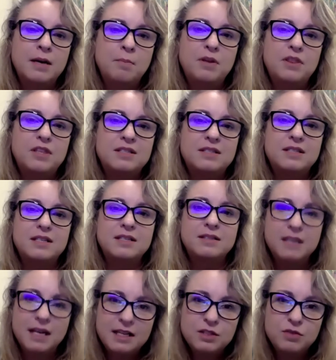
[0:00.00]
But the
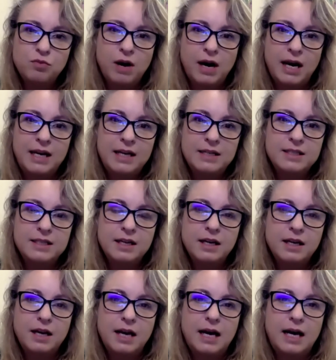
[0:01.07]
success rate
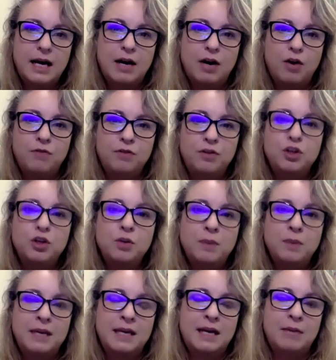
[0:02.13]
of you
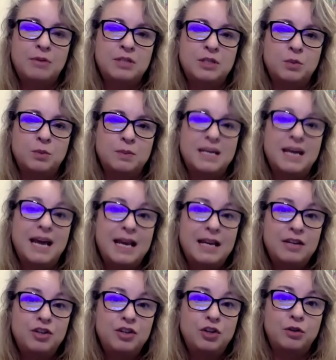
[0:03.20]
being able to obtain a
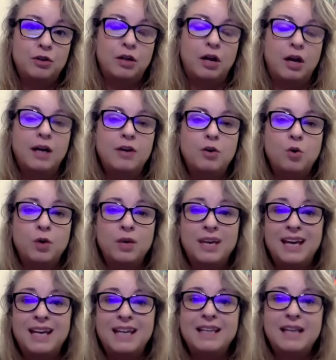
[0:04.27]
new client or
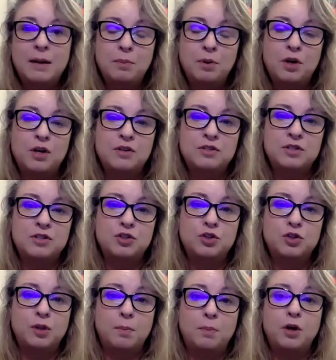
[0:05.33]
getting that person
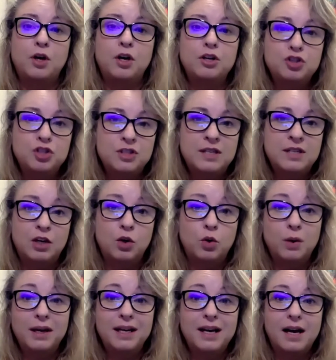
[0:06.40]
to the purchasing
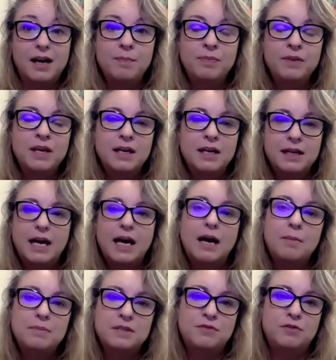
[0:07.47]
quicker
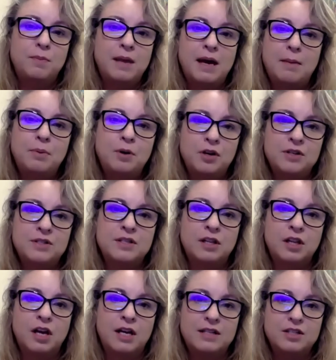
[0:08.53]
comes from that
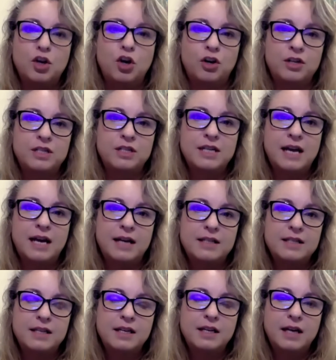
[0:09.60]
personalized
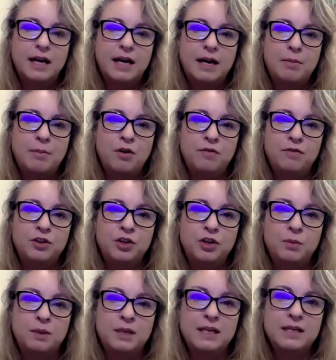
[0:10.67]
contact of
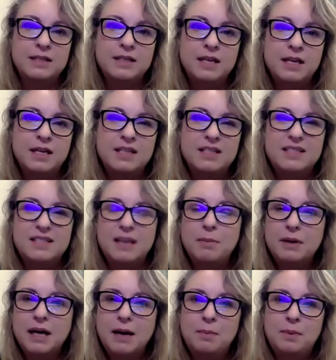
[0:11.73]
you, because some
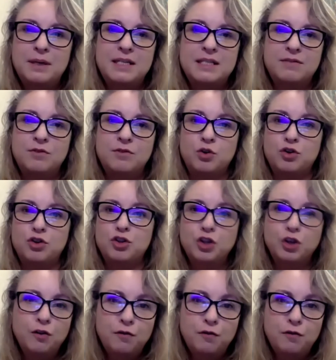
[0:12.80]
companies have gone too